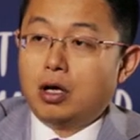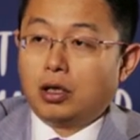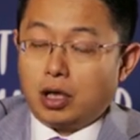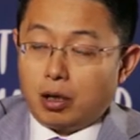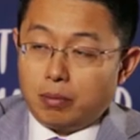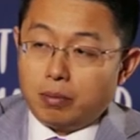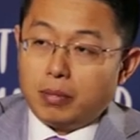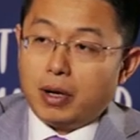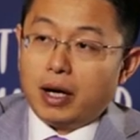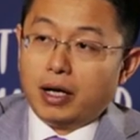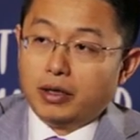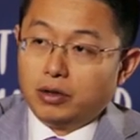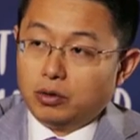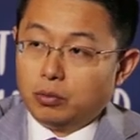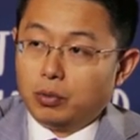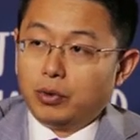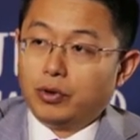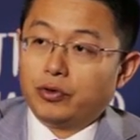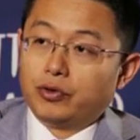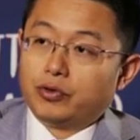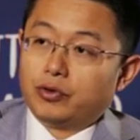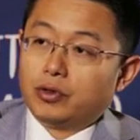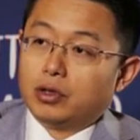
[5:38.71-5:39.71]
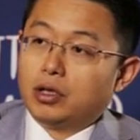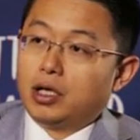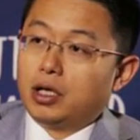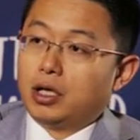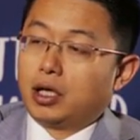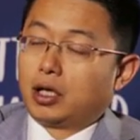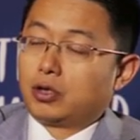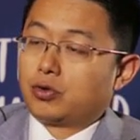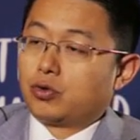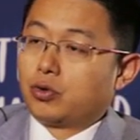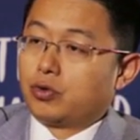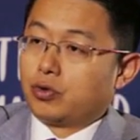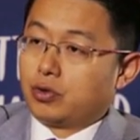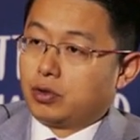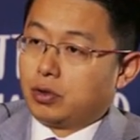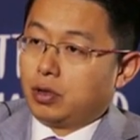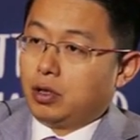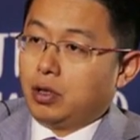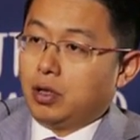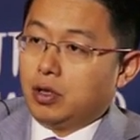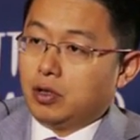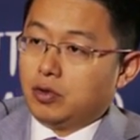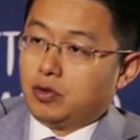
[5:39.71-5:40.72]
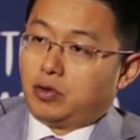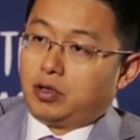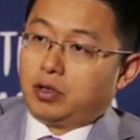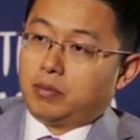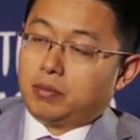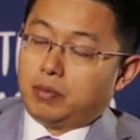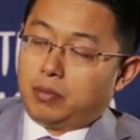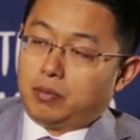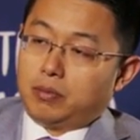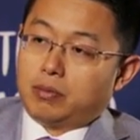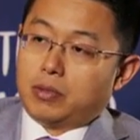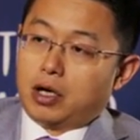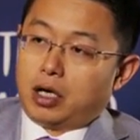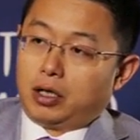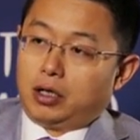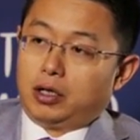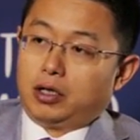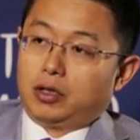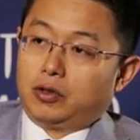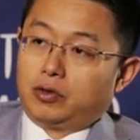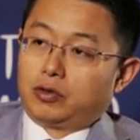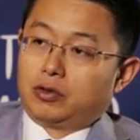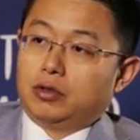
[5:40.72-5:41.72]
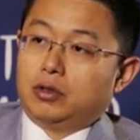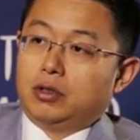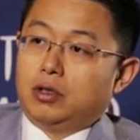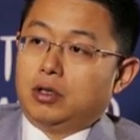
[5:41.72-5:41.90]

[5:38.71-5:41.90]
combined with the electricity markets.